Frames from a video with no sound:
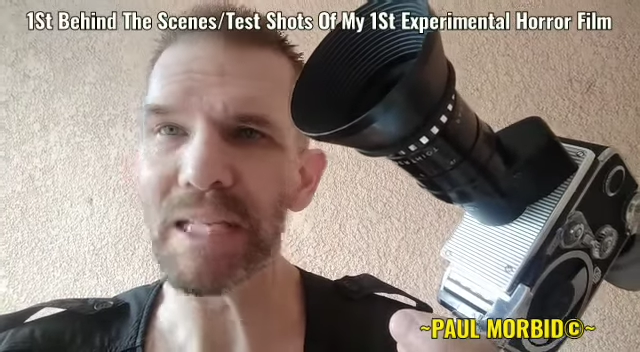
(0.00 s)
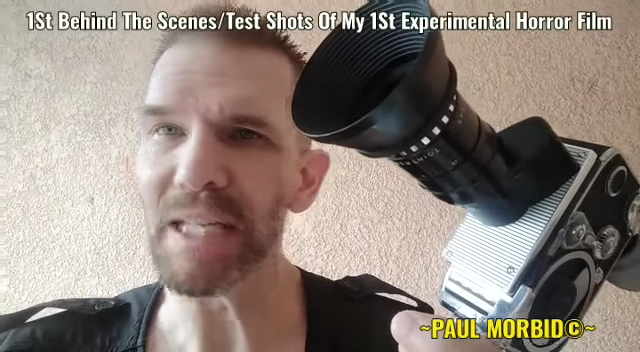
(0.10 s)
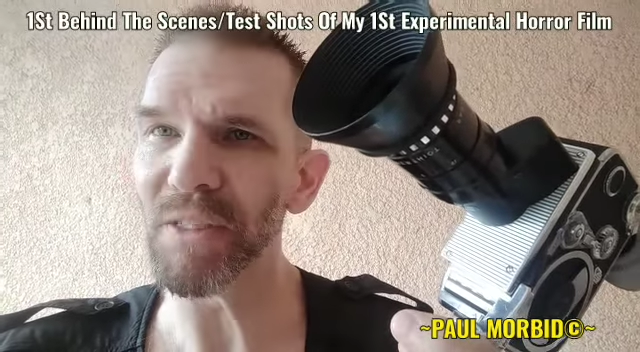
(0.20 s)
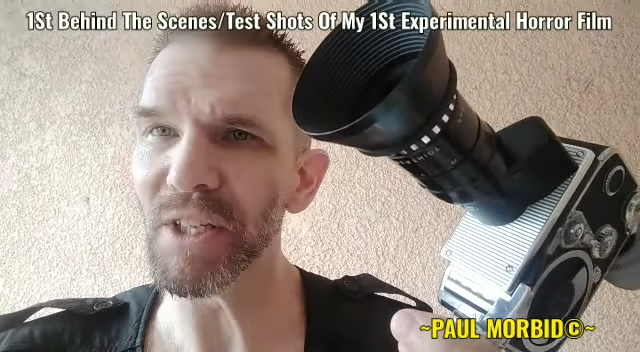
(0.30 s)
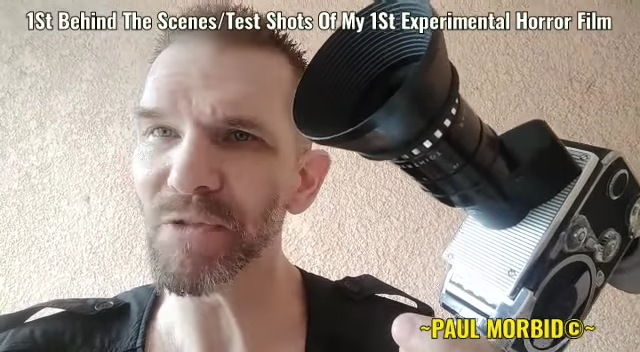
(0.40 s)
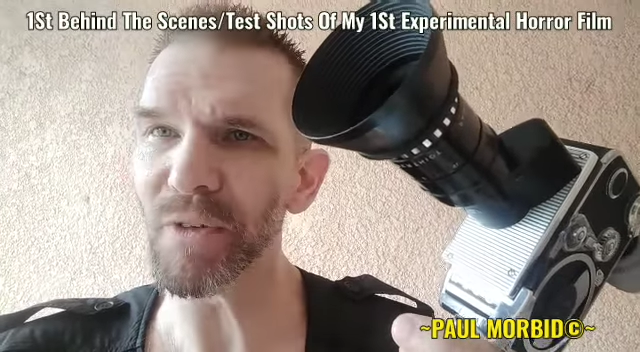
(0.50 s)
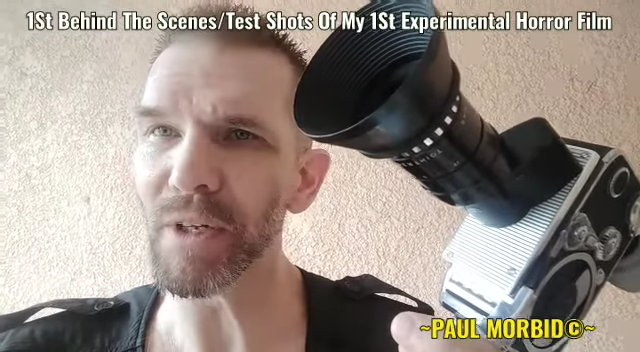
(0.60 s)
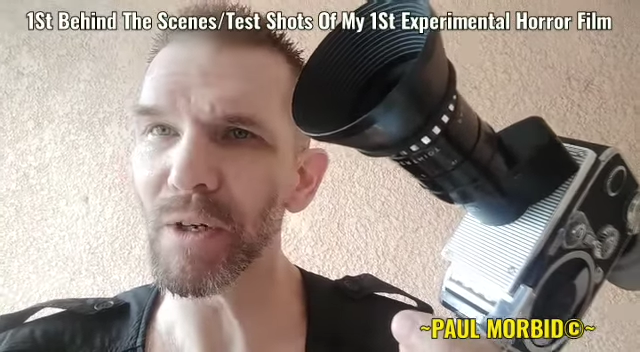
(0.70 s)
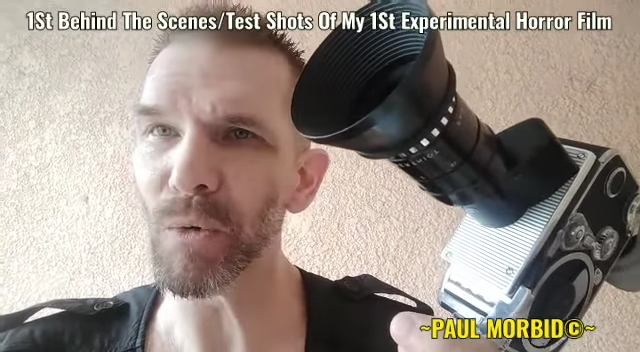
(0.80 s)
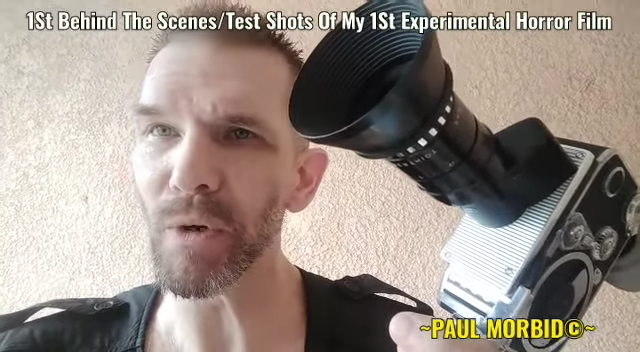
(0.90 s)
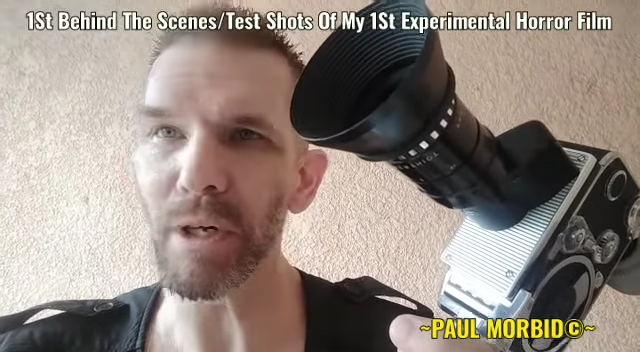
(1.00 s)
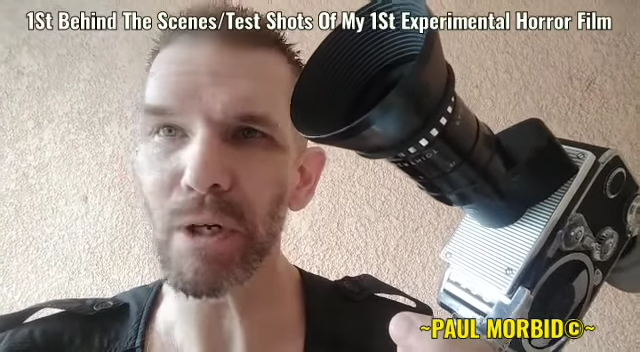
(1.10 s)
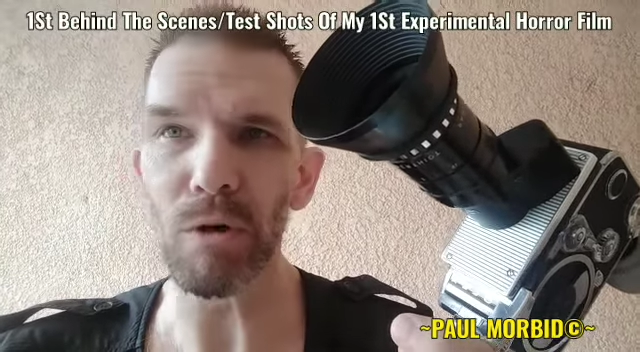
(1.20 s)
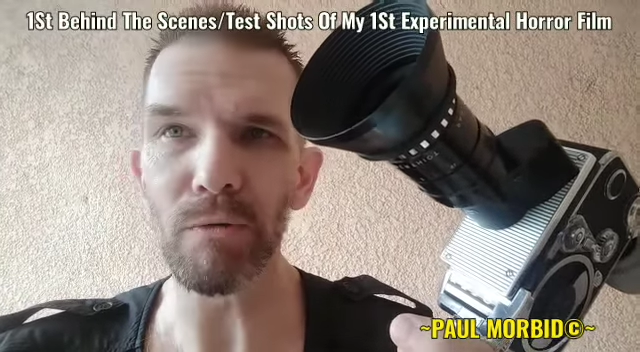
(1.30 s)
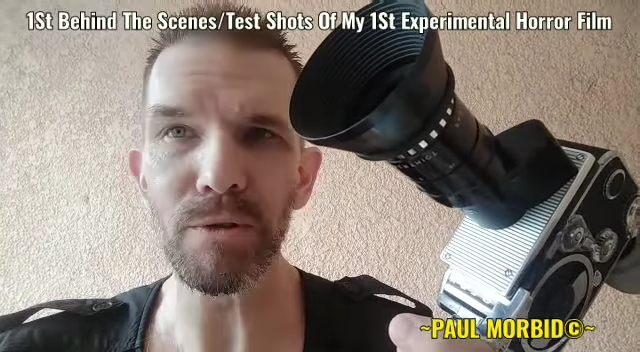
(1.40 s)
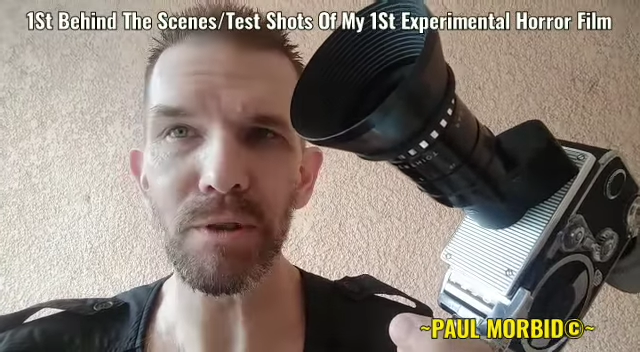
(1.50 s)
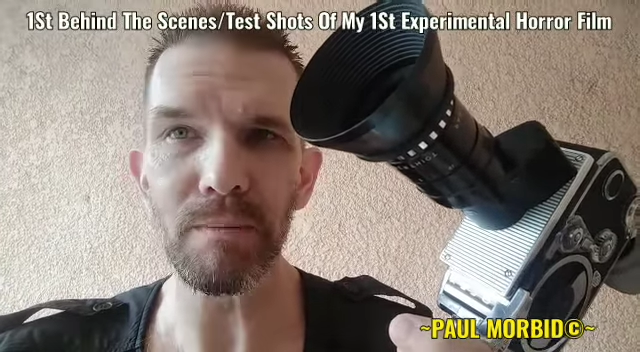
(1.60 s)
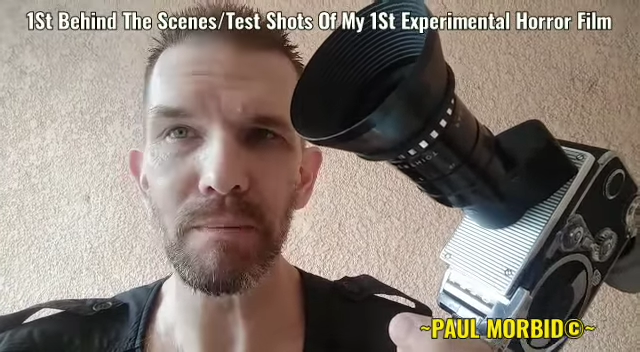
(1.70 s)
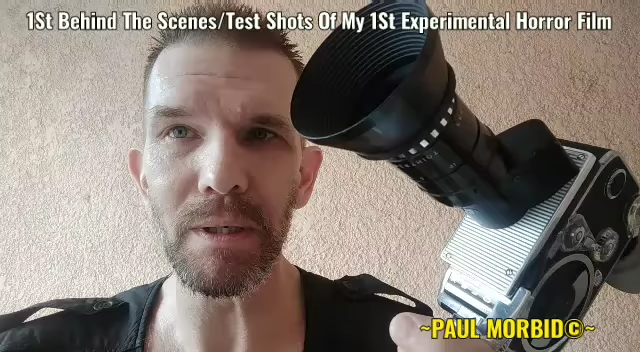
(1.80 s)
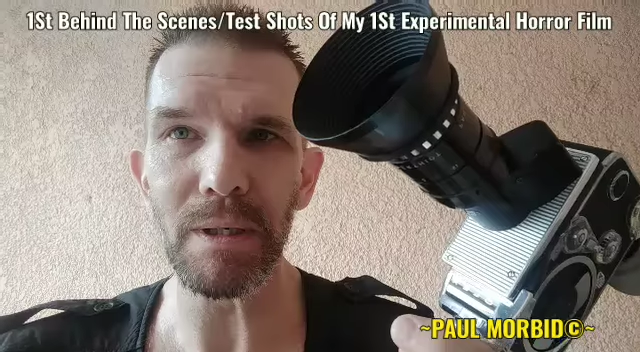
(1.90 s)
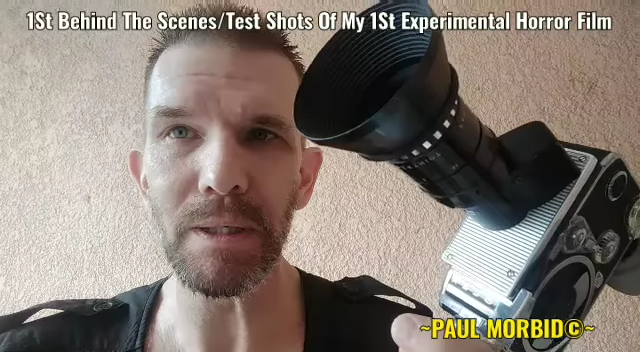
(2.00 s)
In this video we're going to go over some